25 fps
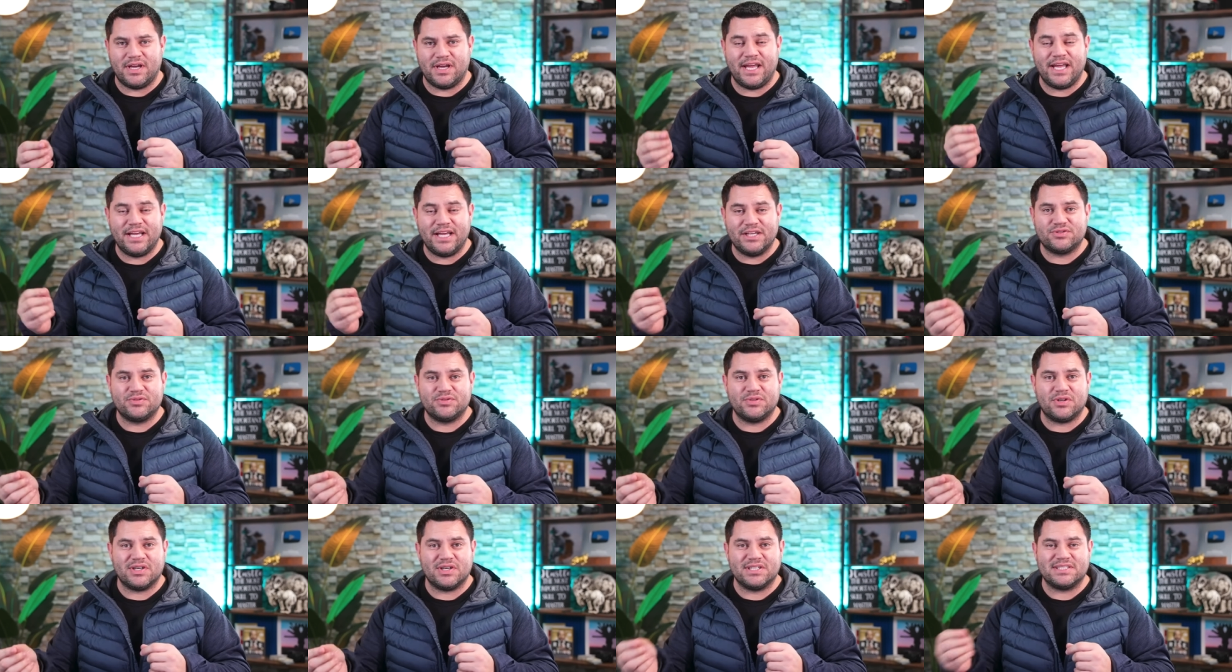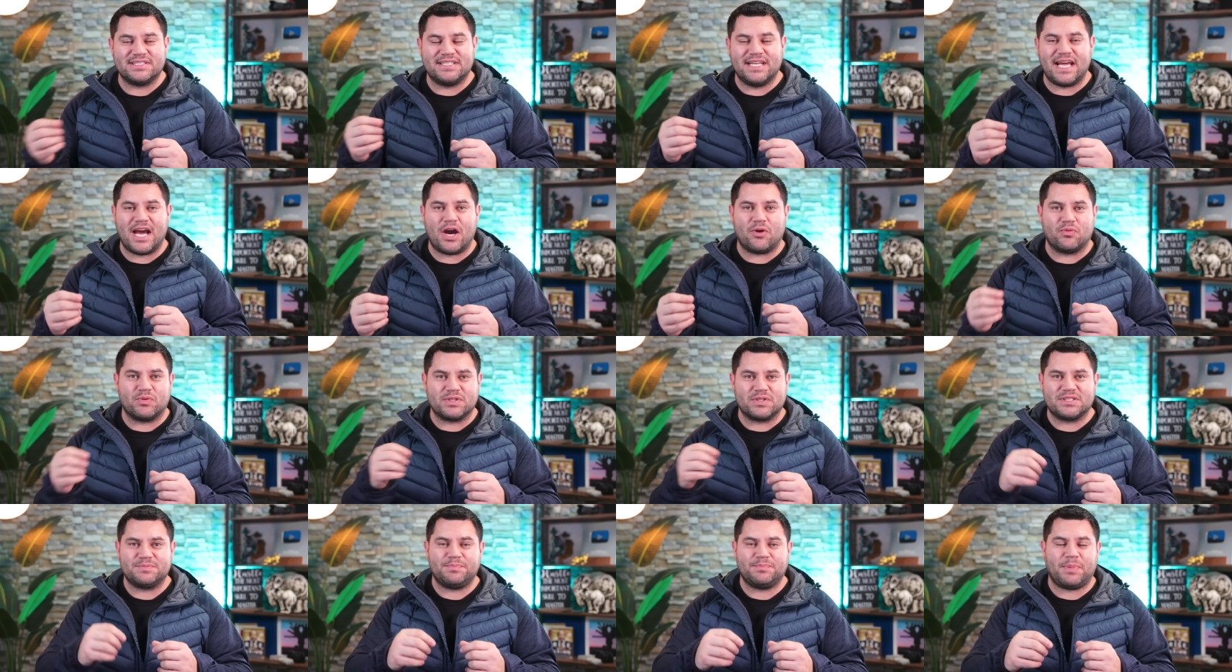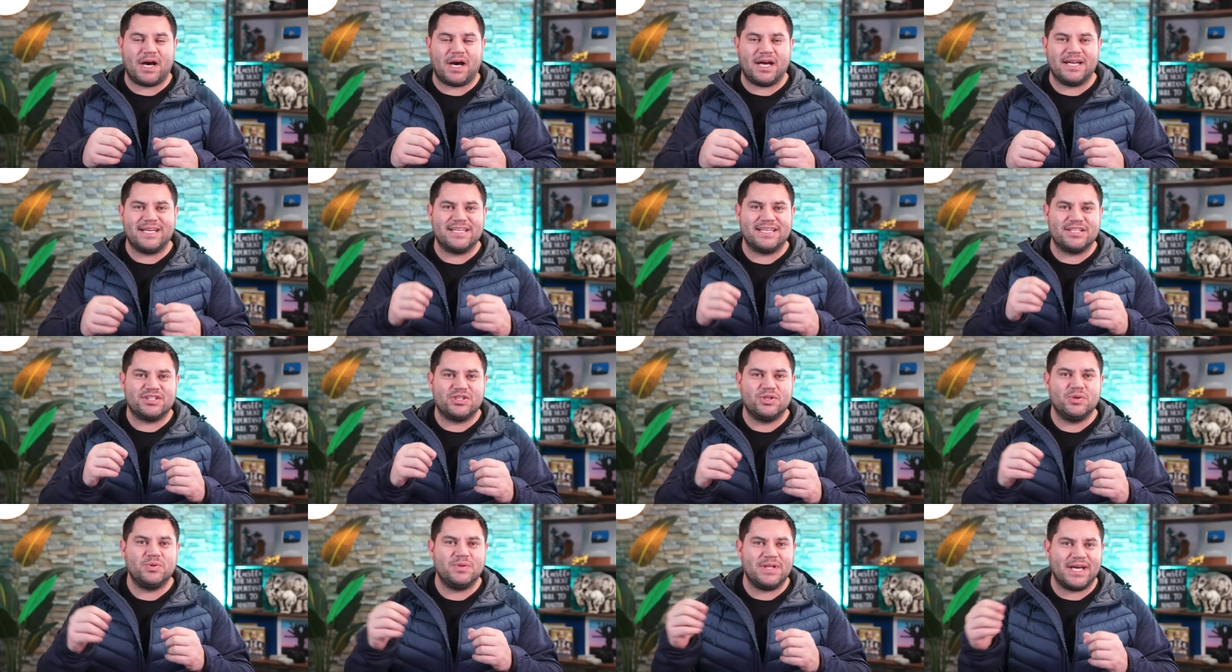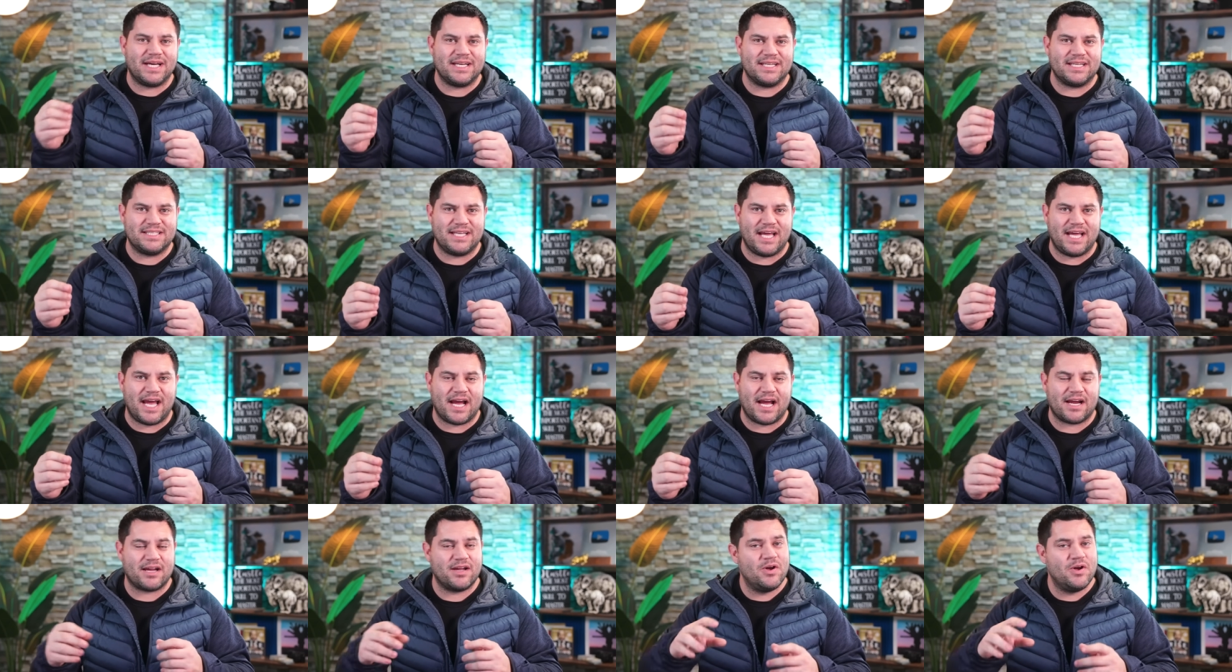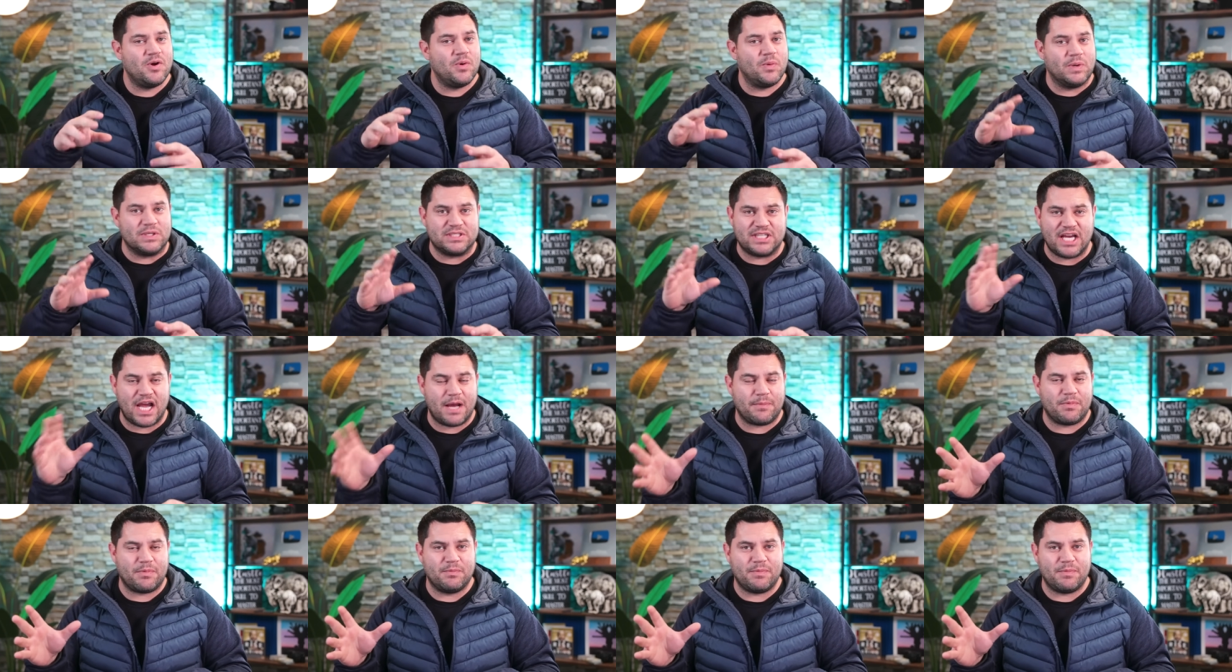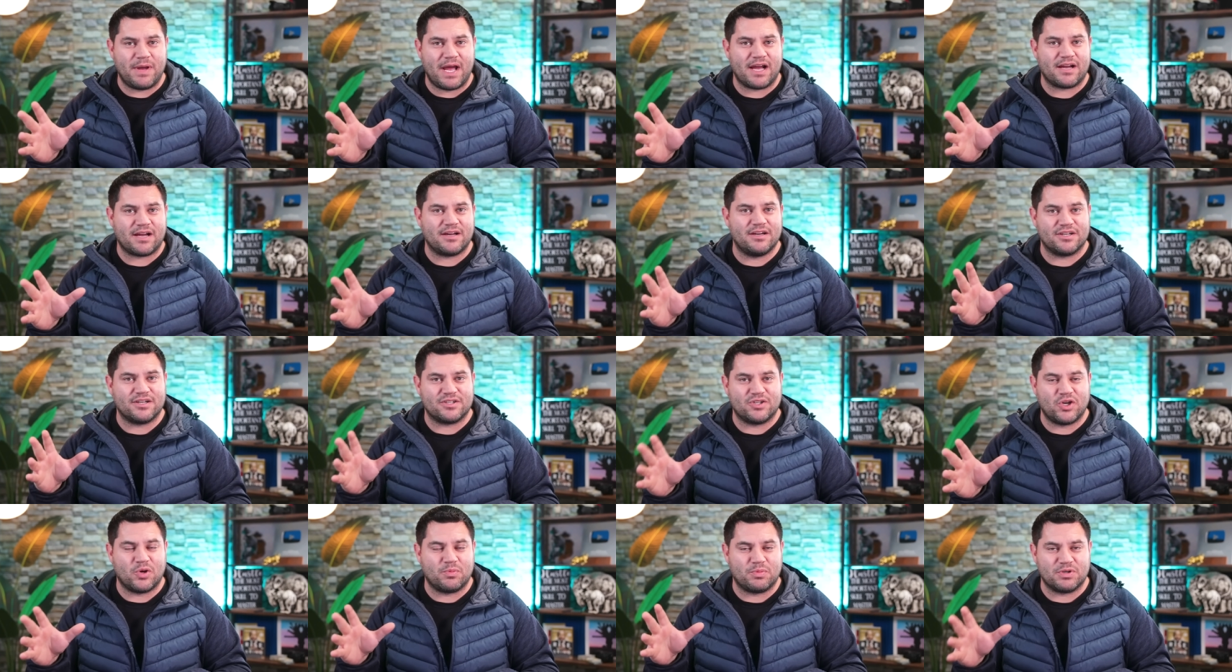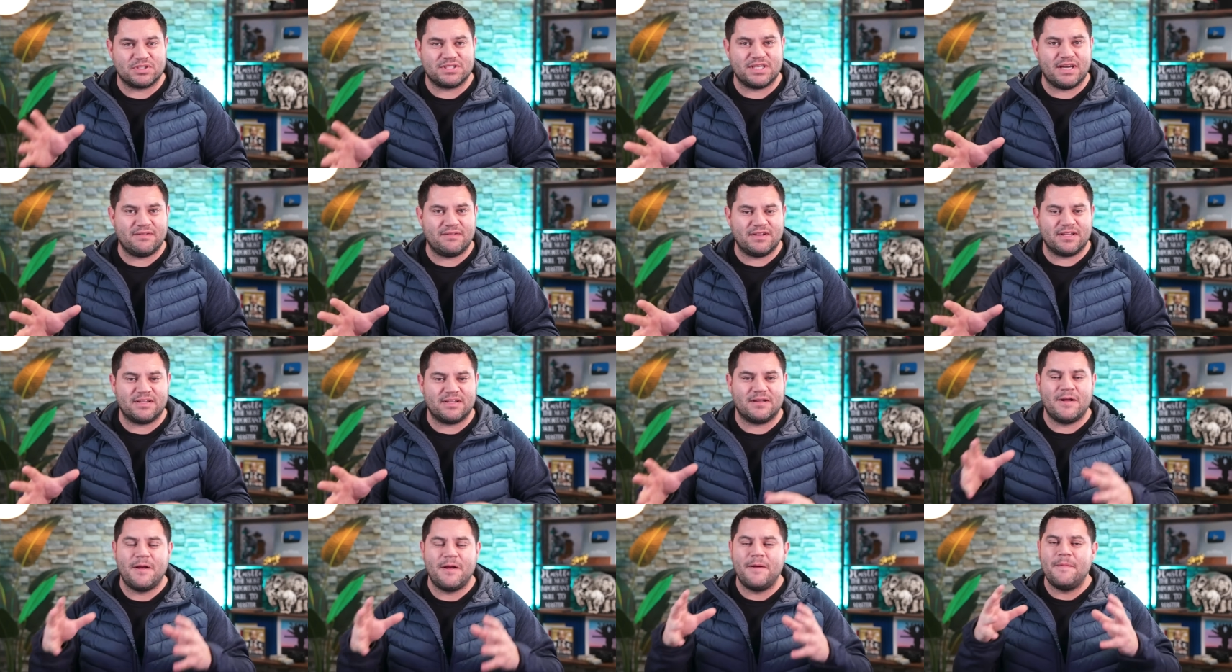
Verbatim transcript: Israel is now responding to that attack which happened back on October 7th.